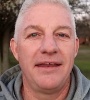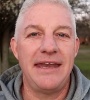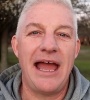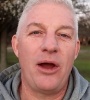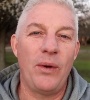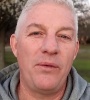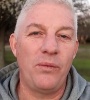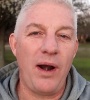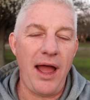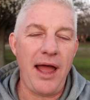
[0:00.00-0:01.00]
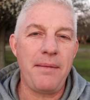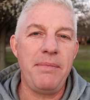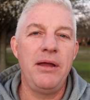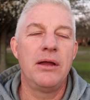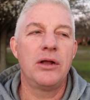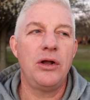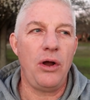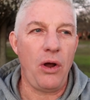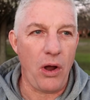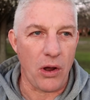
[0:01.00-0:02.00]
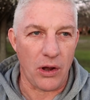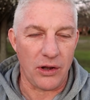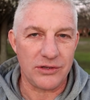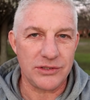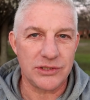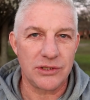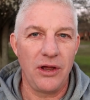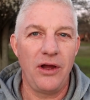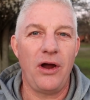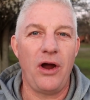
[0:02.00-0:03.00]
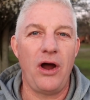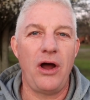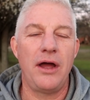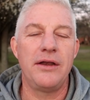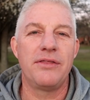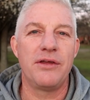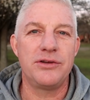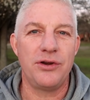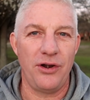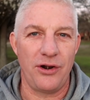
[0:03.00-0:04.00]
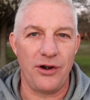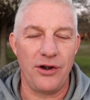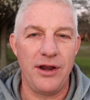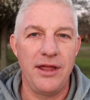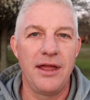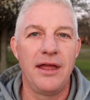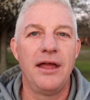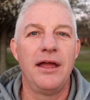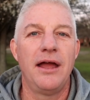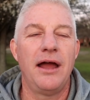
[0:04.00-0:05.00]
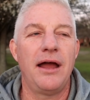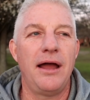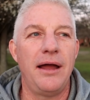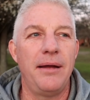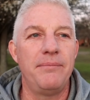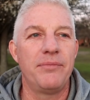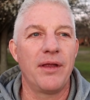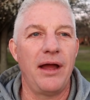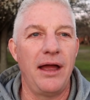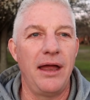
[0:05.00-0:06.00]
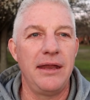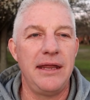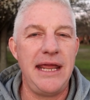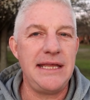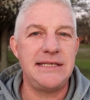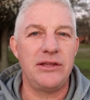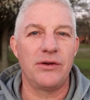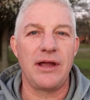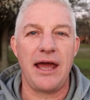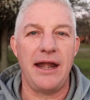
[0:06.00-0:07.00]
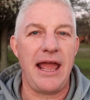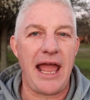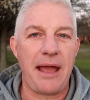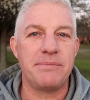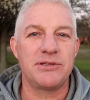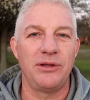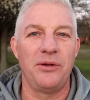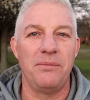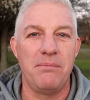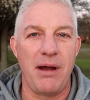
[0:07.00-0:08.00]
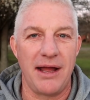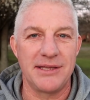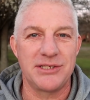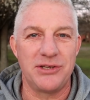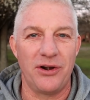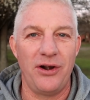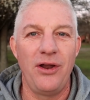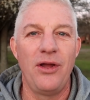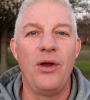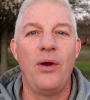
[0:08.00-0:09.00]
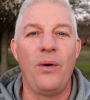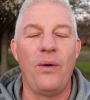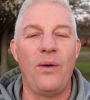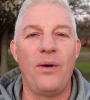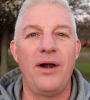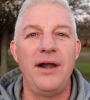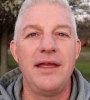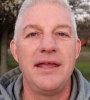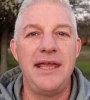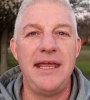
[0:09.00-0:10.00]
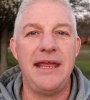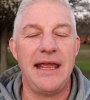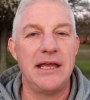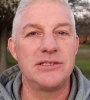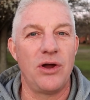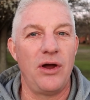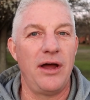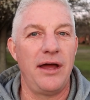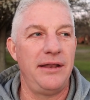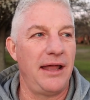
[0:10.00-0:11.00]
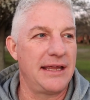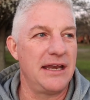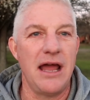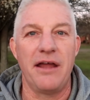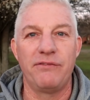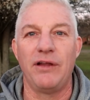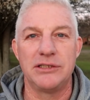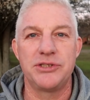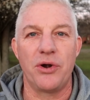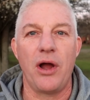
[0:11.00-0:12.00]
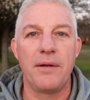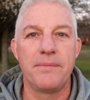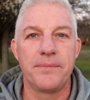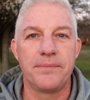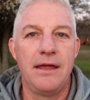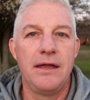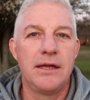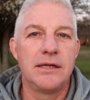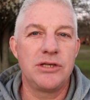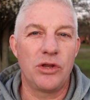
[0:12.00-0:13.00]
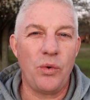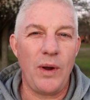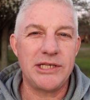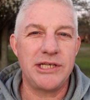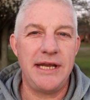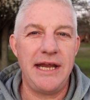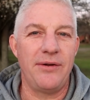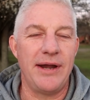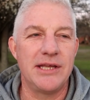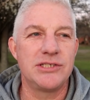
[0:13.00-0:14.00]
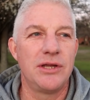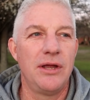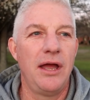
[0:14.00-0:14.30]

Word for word: Now, when Rob calls on the turn, um, he's either got an absolute monster or he is on like a nut flush draw. So the question here is,